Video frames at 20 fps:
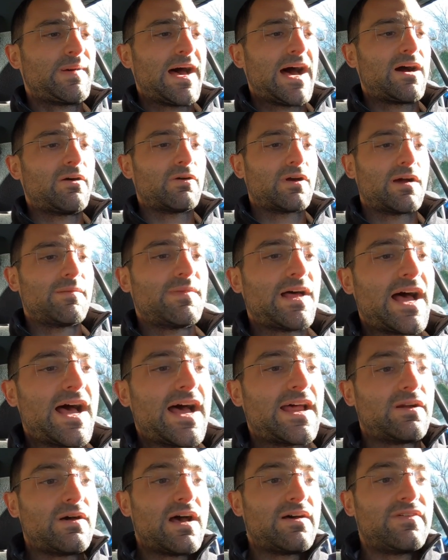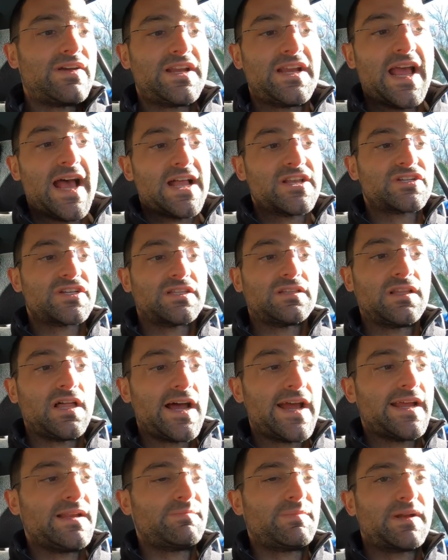power. I don't have any engine
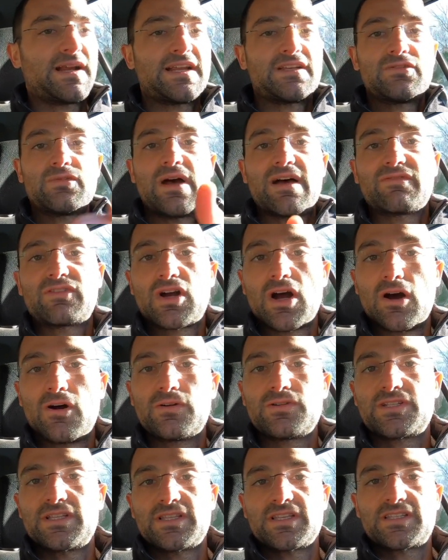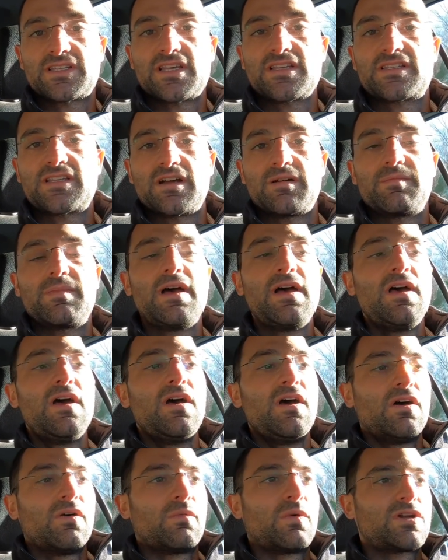light, but I do have codes in the system
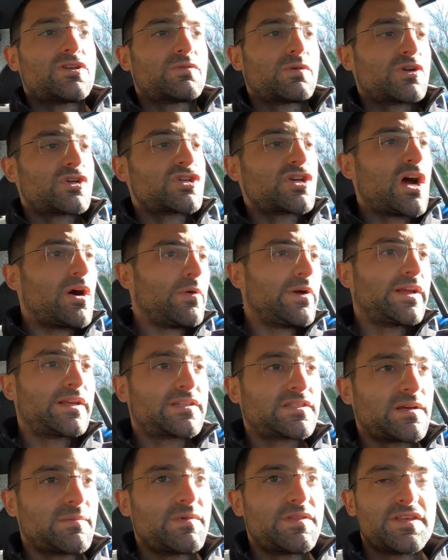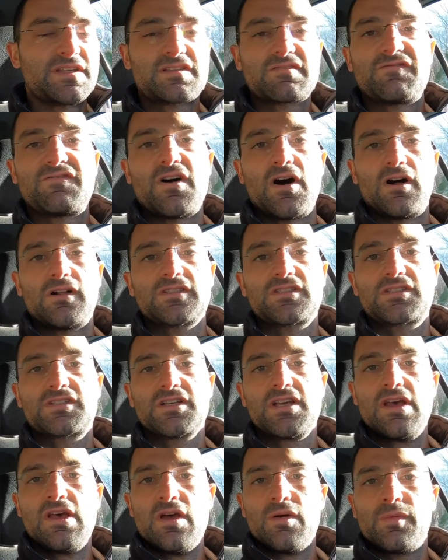which were showing some of these faults
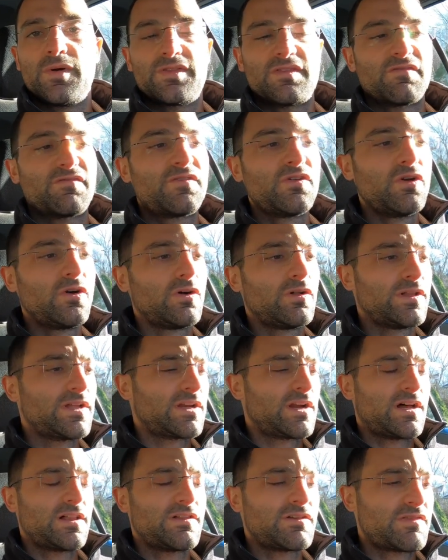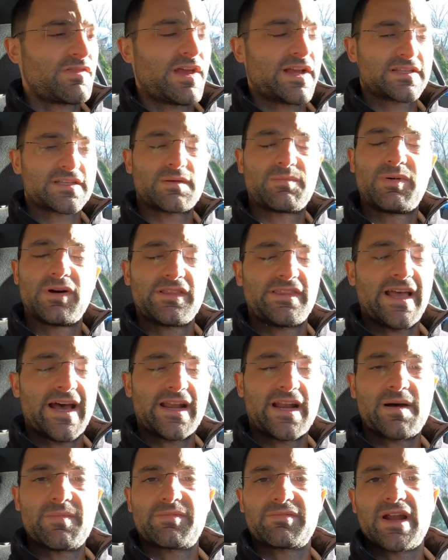with the fuel and all the things. I'll put
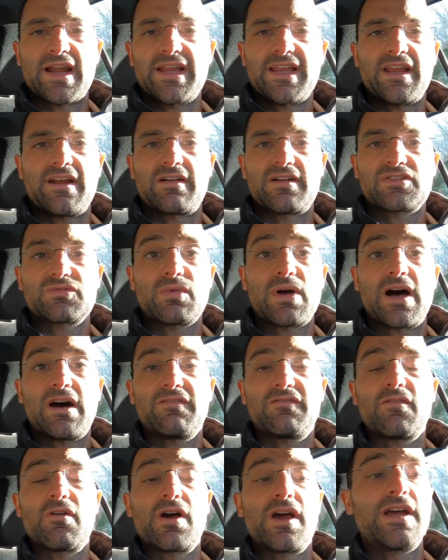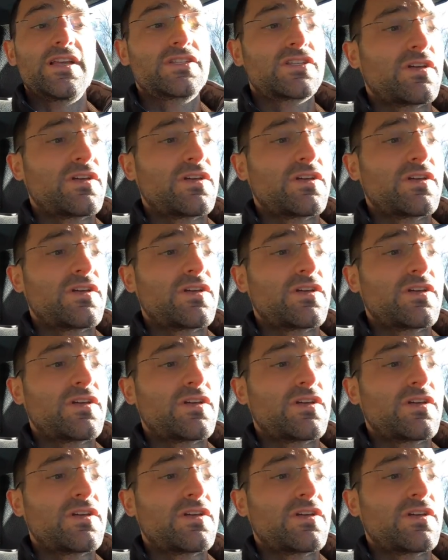that up right here as well for you.